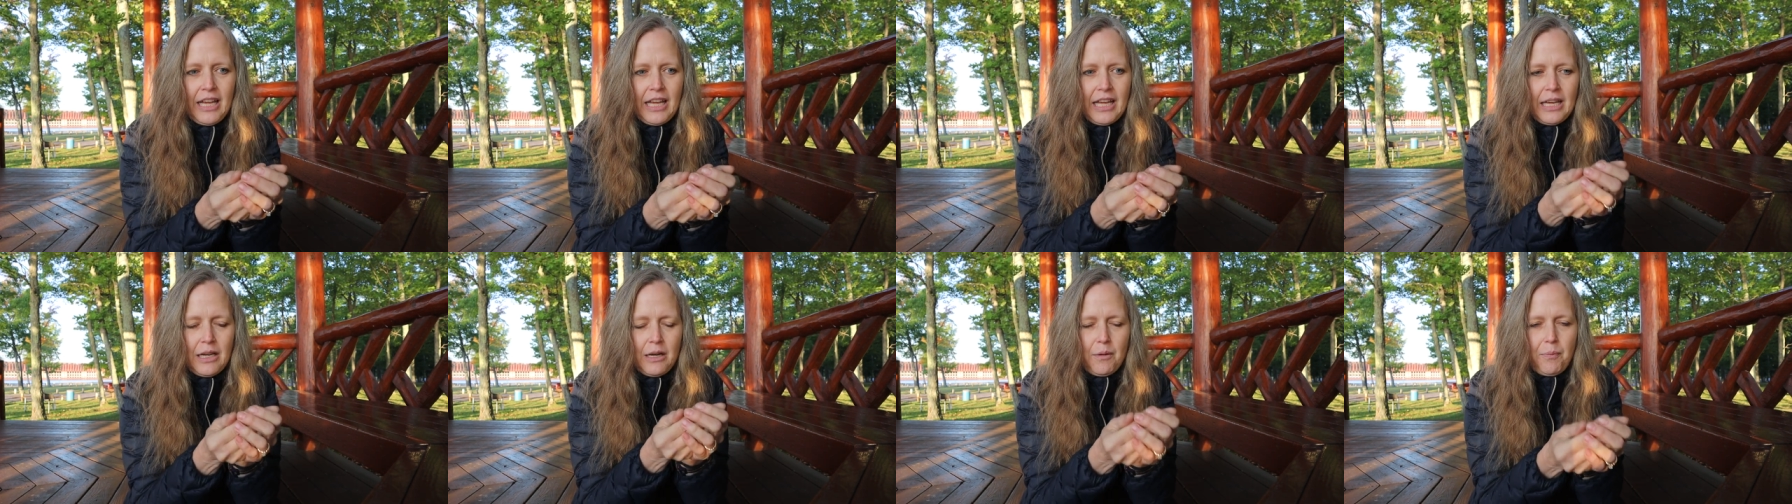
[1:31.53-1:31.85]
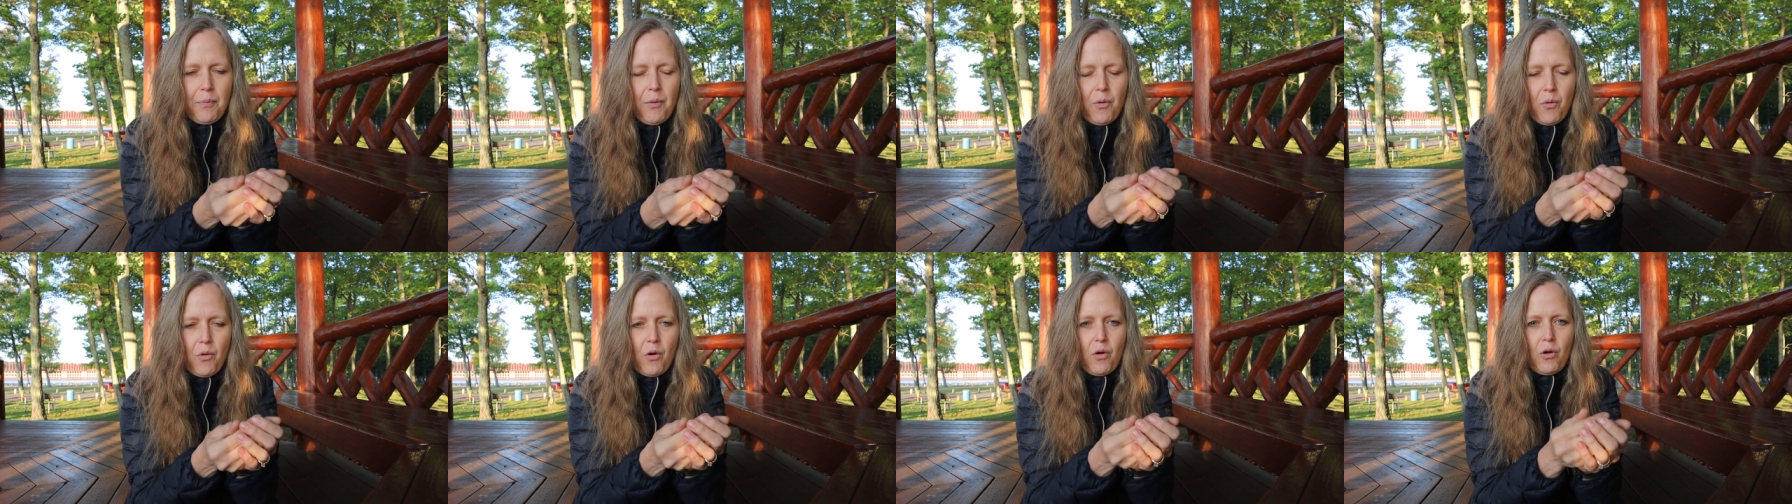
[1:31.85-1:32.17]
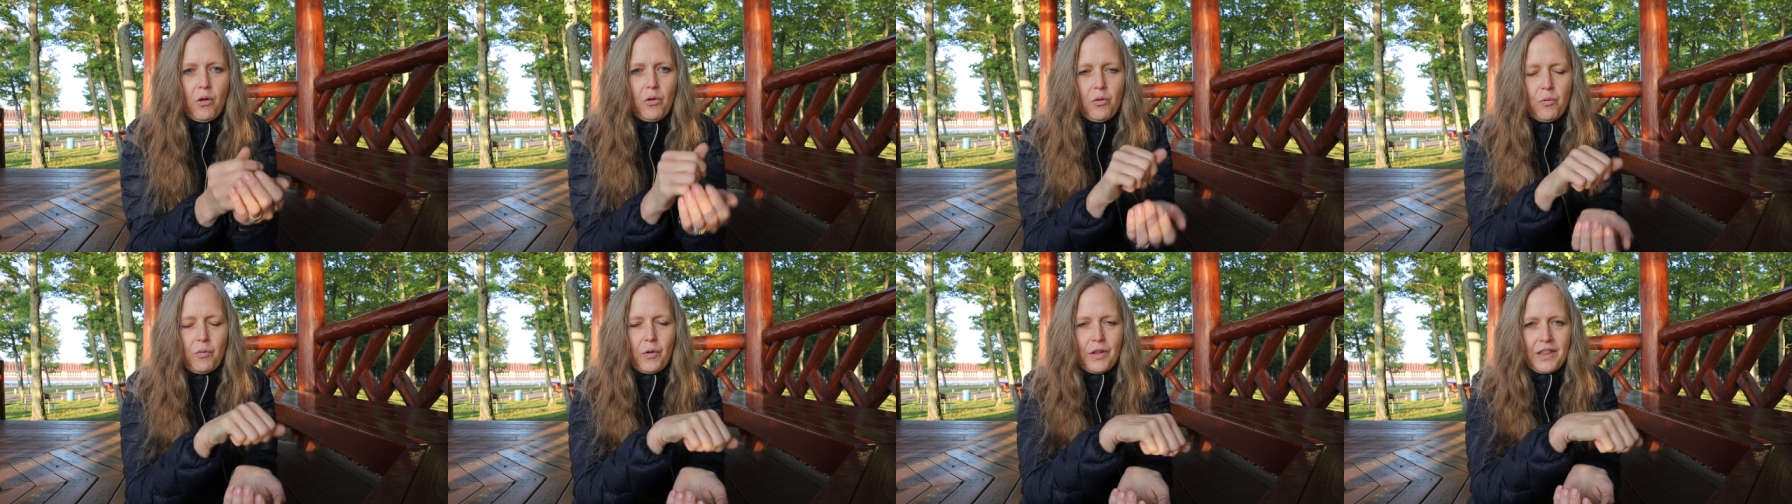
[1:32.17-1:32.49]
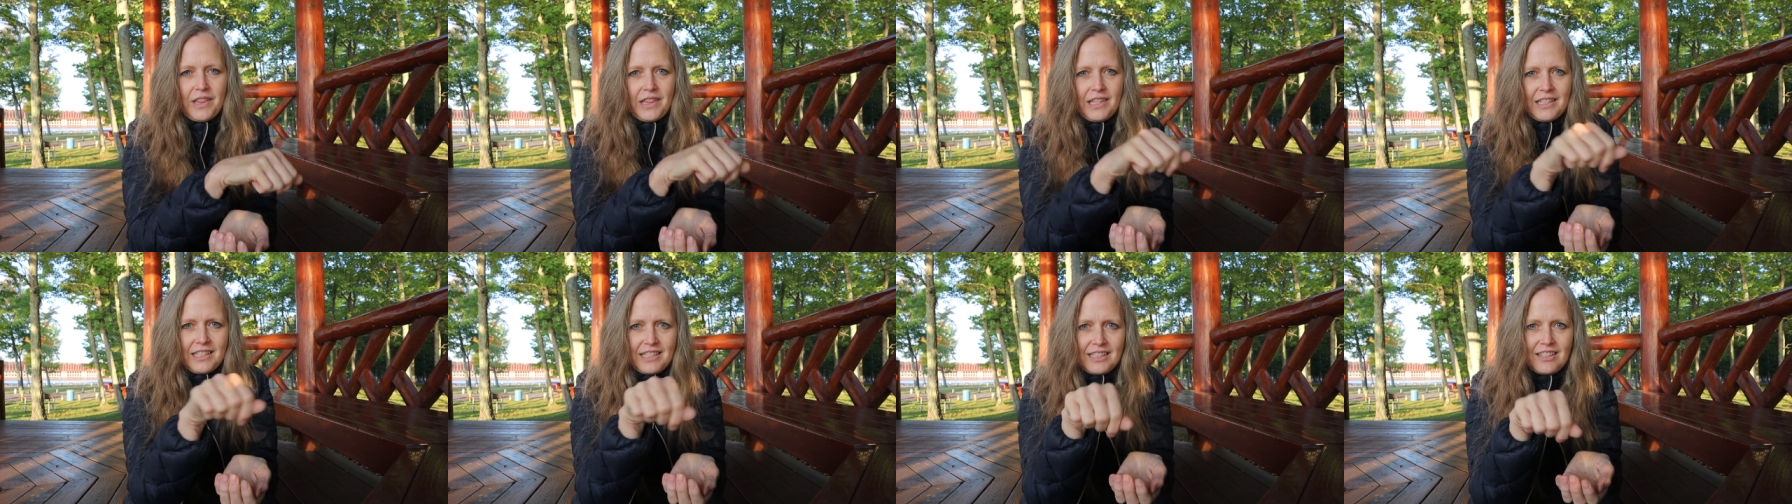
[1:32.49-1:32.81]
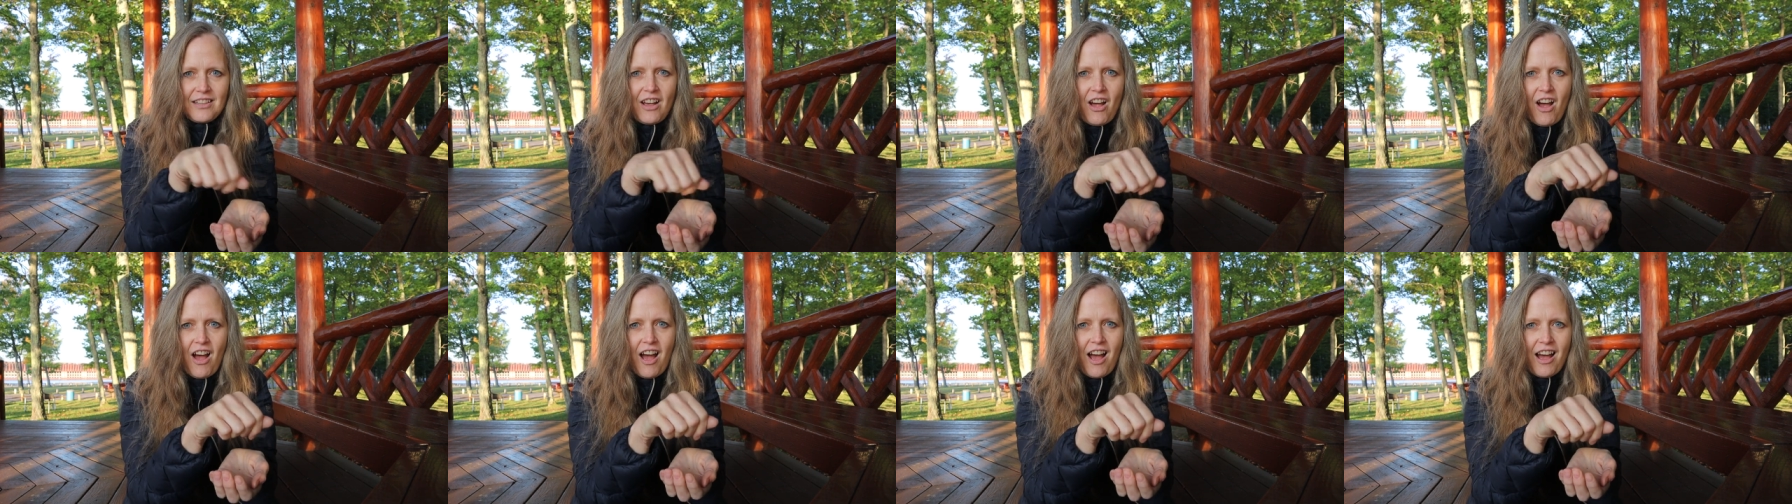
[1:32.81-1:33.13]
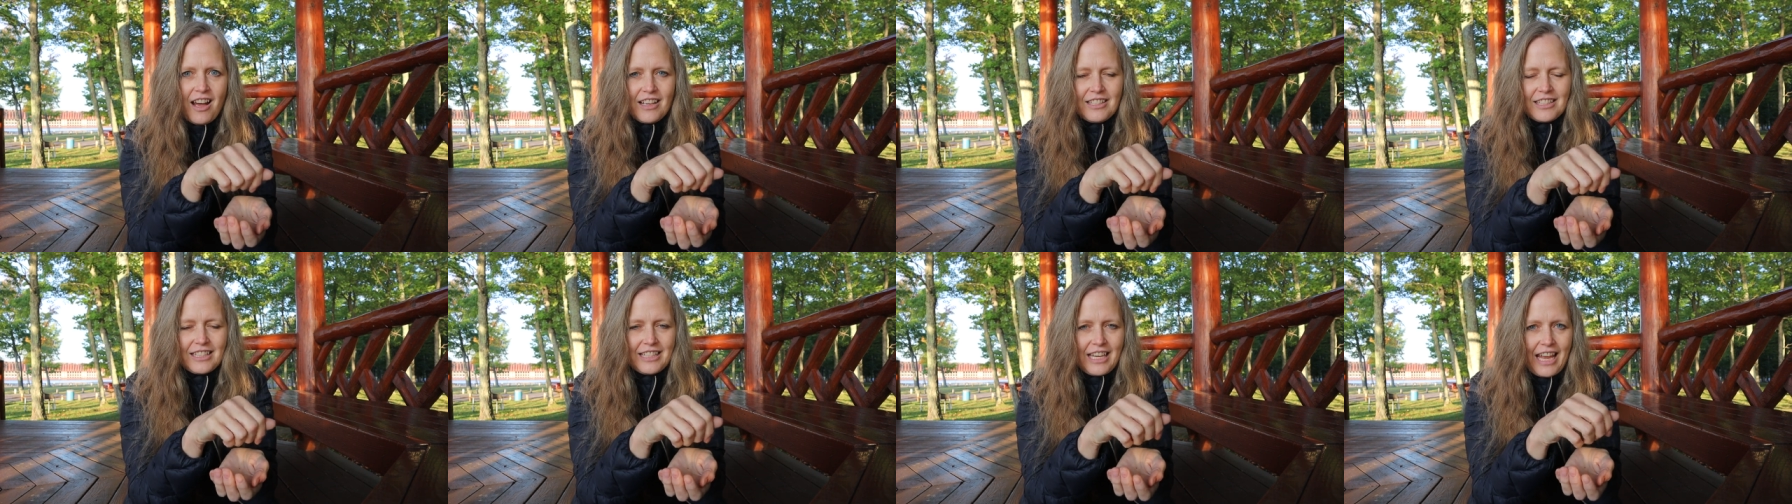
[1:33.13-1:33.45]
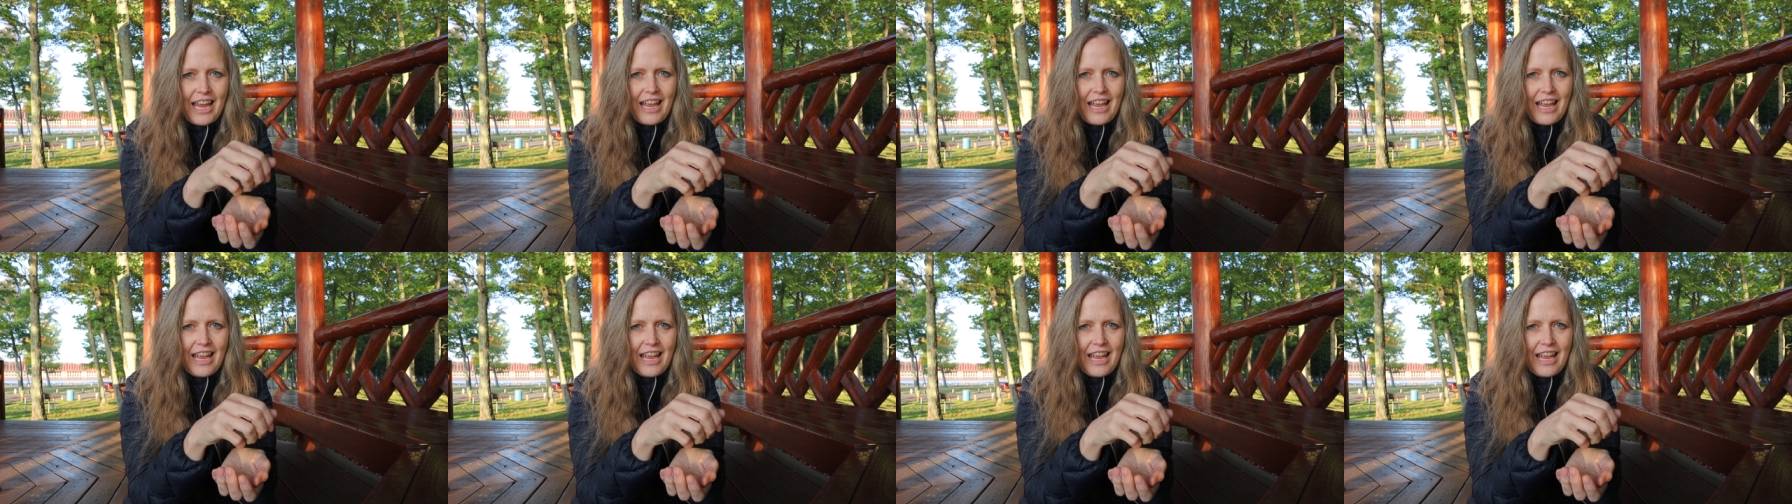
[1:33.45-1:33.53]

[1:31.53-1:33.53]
in a bowl with the sauce